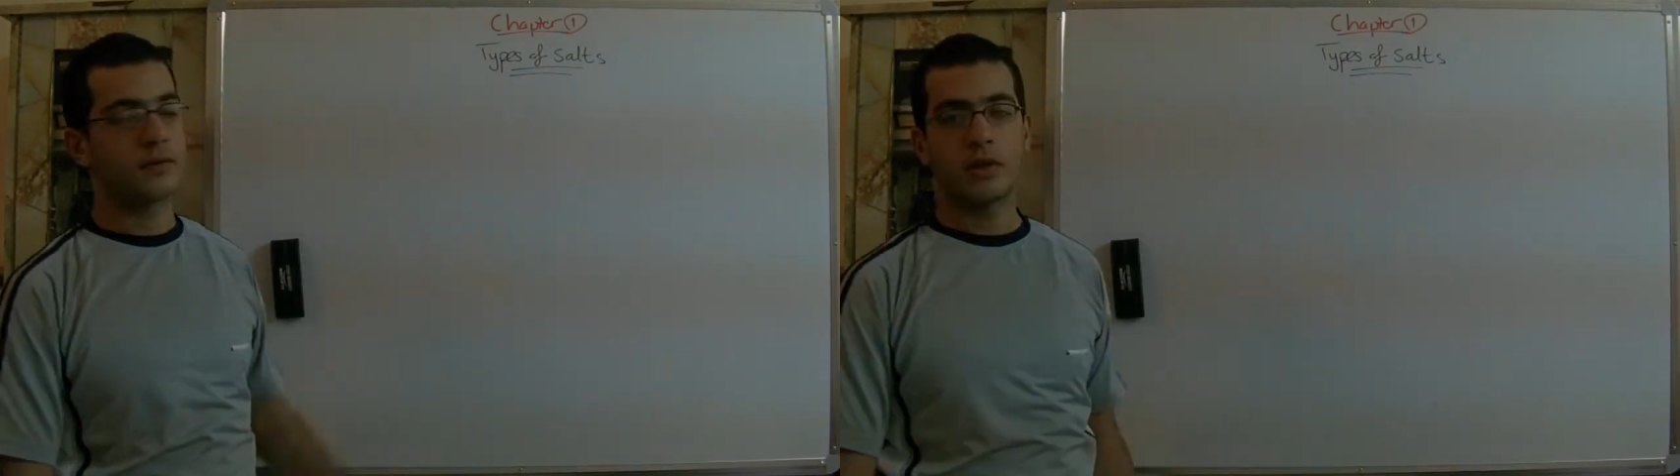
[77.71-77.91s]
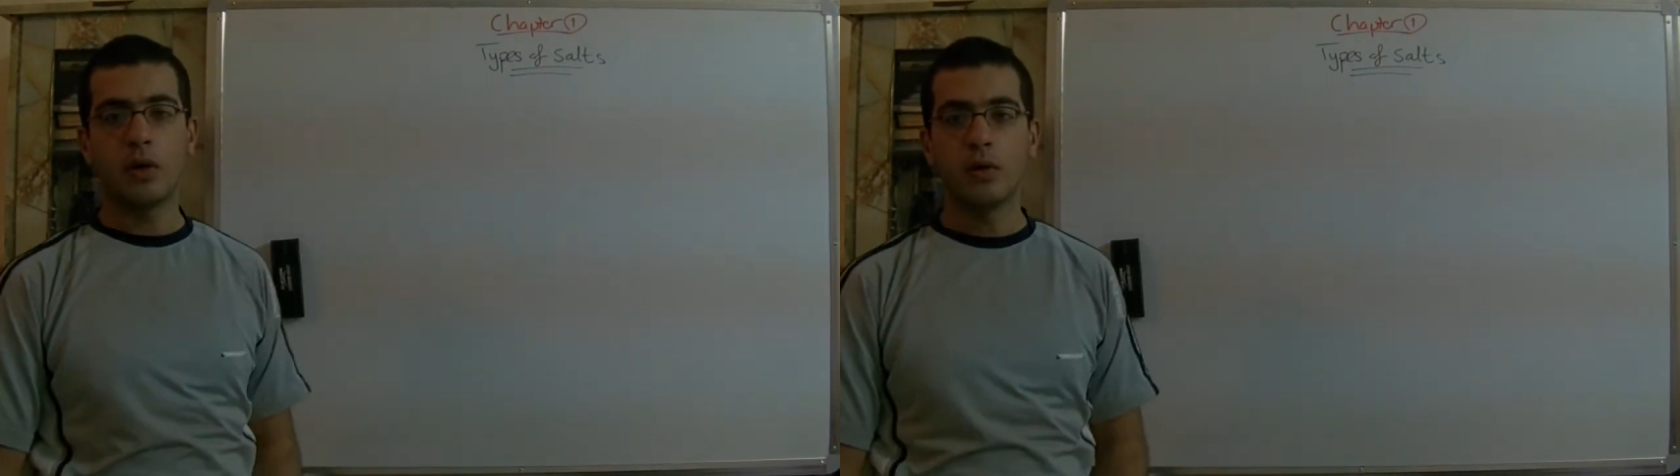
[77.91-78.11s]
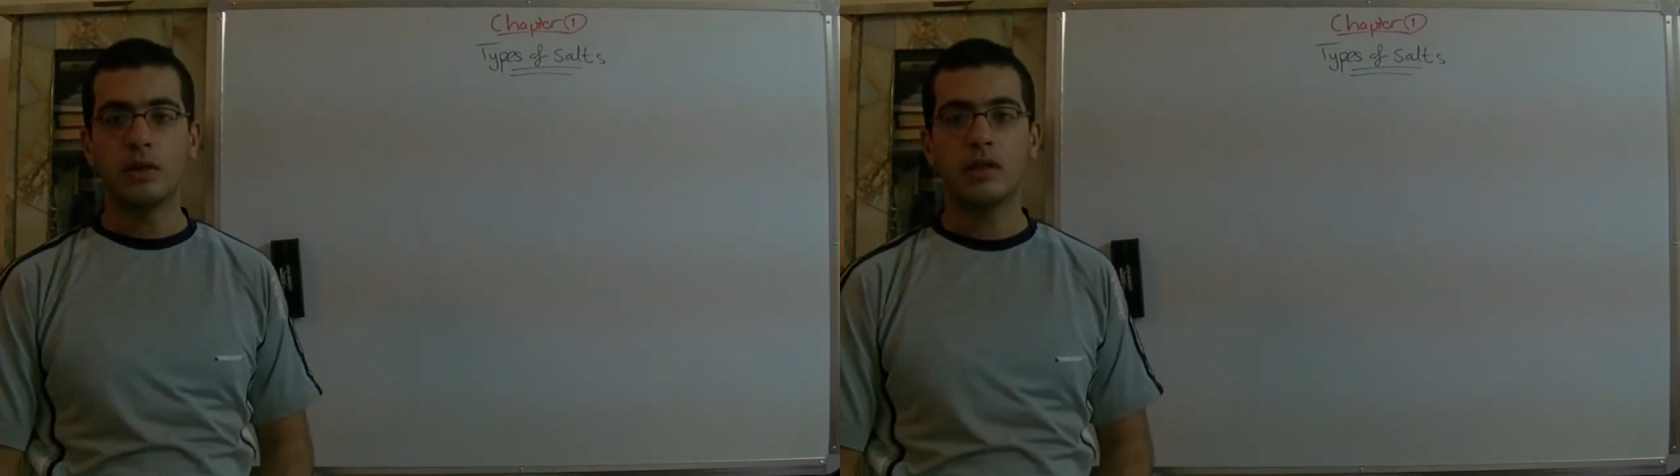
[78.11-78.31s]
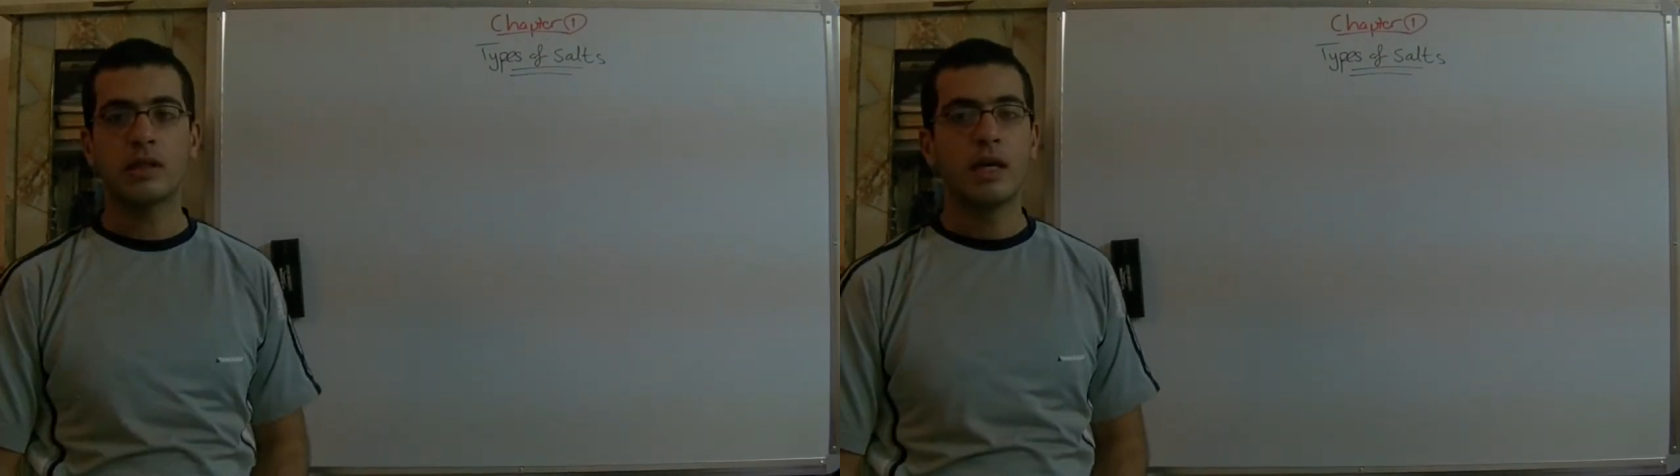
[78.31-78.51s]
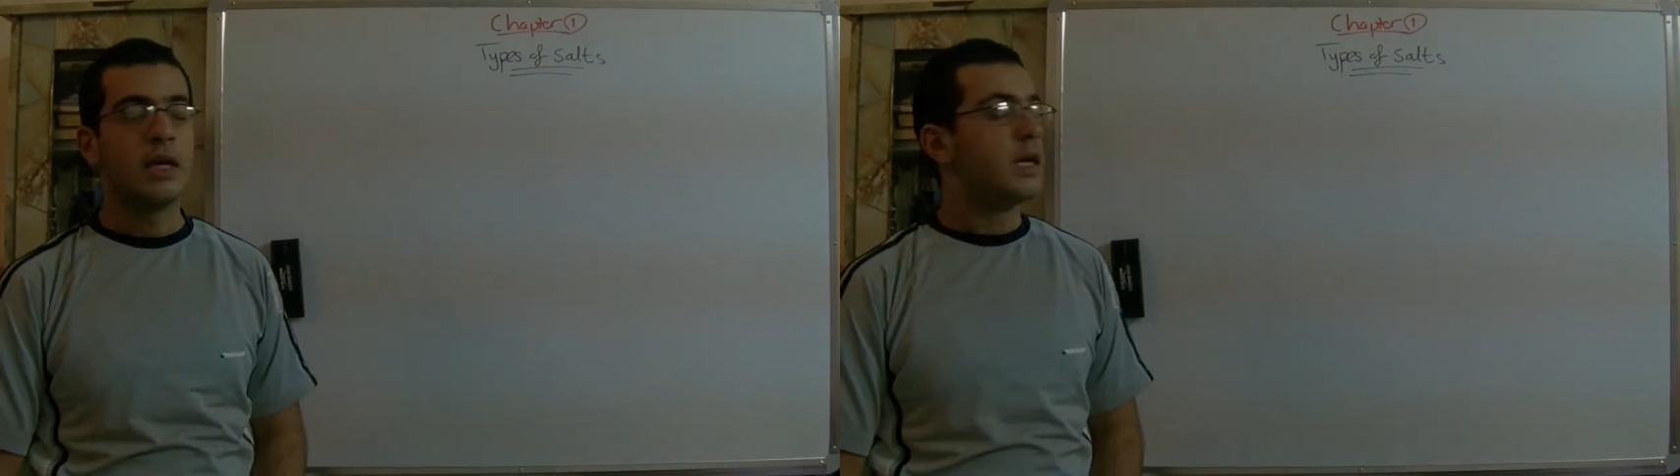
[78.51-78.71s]
of
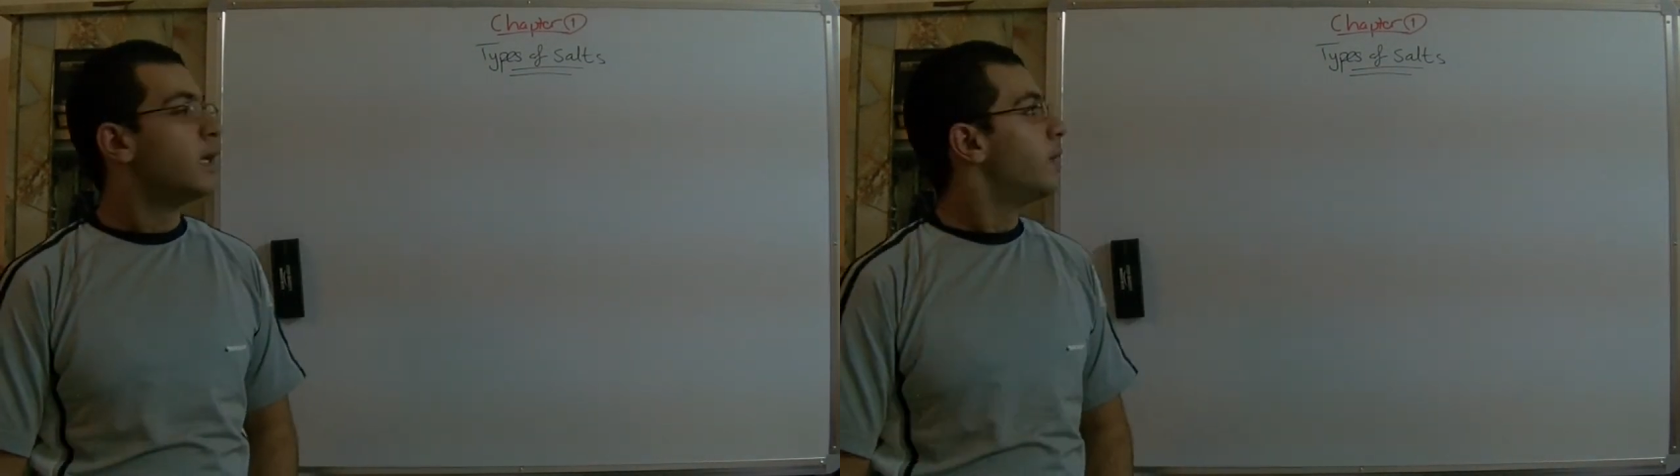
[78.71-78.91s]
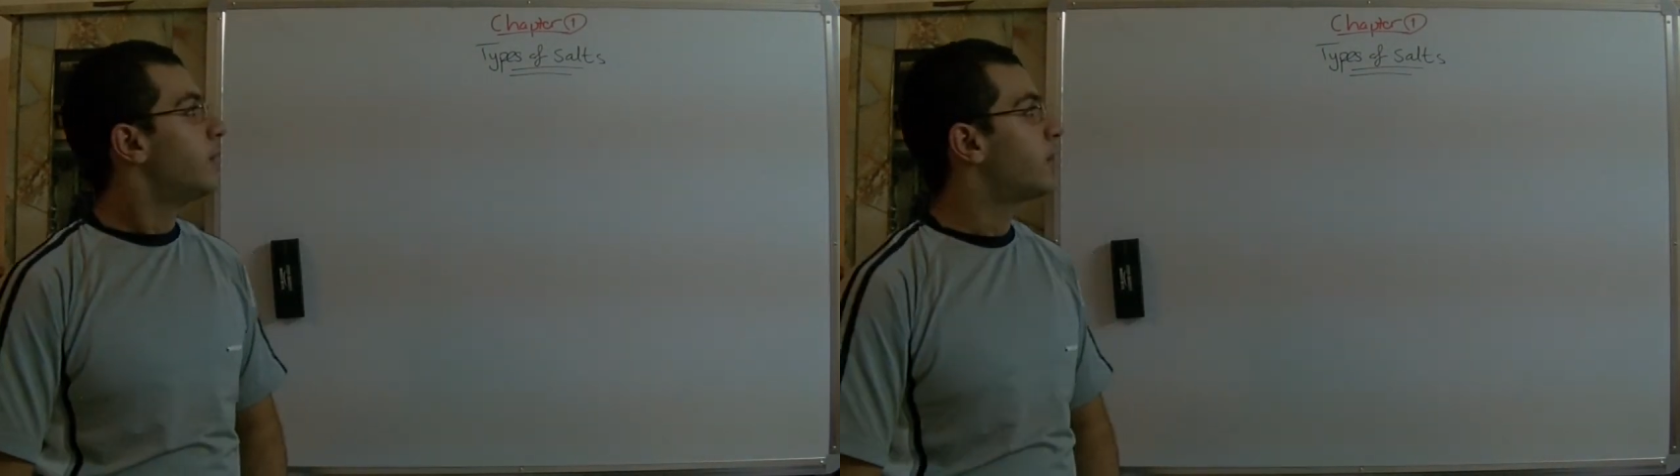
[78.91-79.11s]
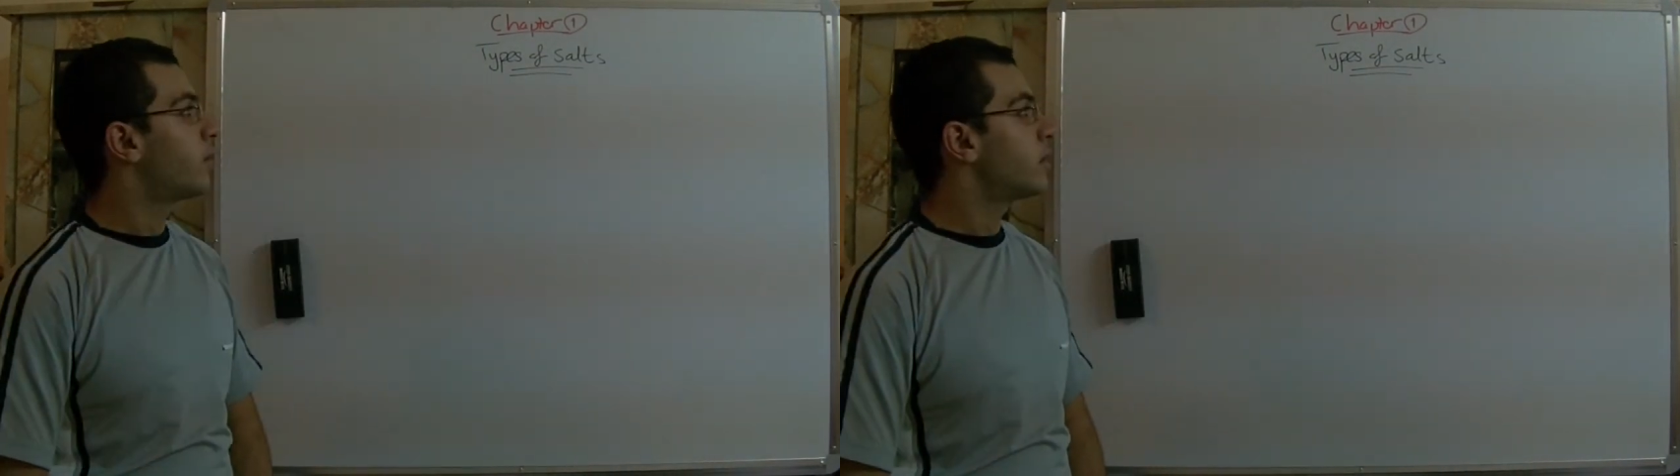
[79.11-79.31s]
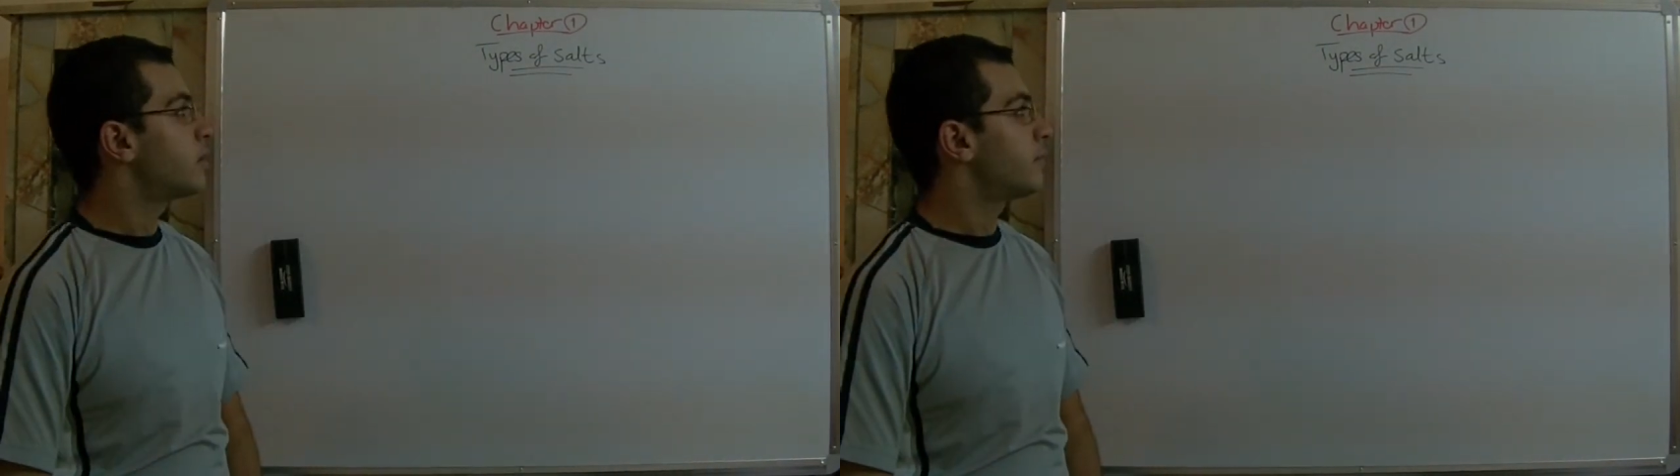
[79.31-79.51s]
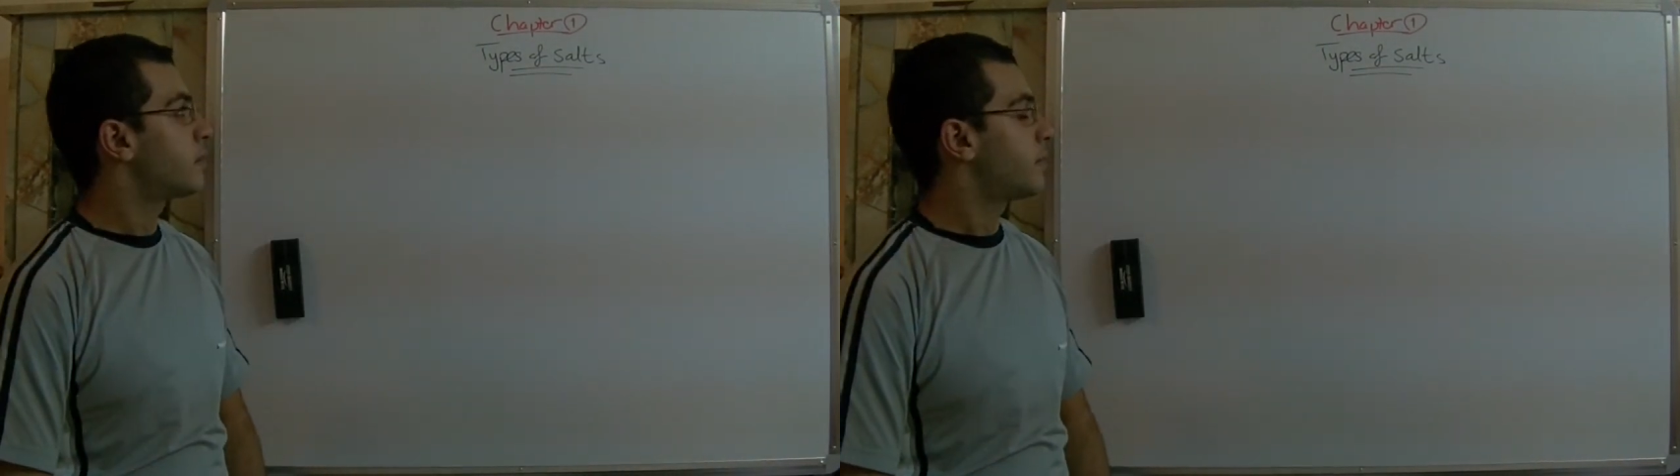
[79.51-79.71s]
salts, the
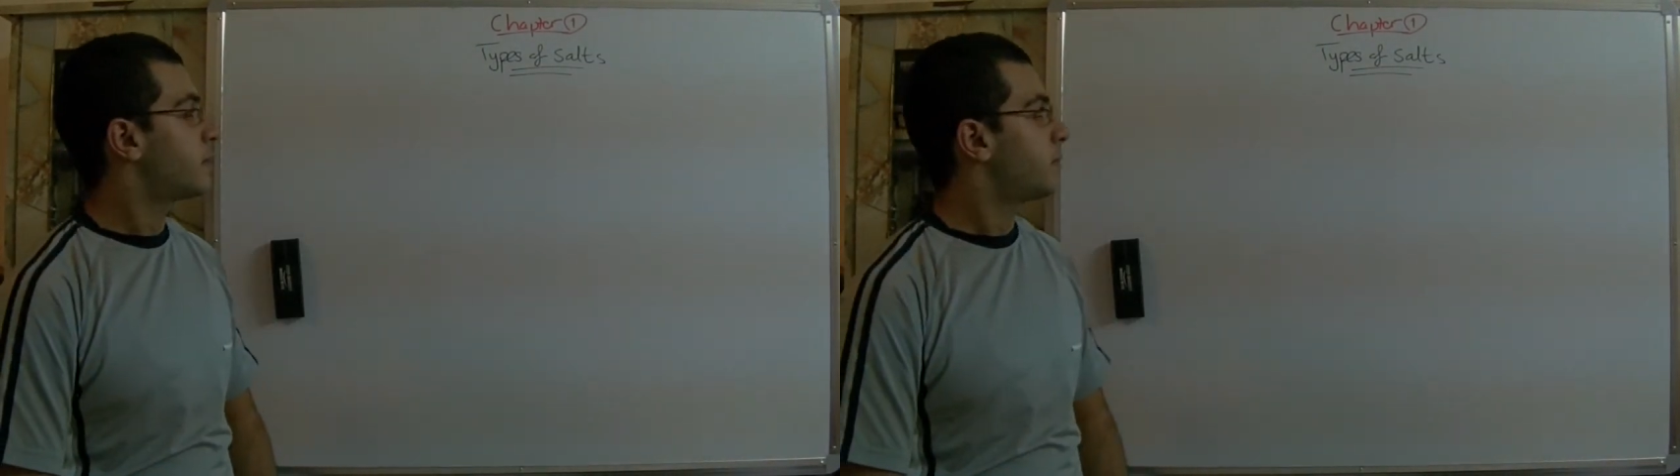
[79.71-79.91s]
growth of,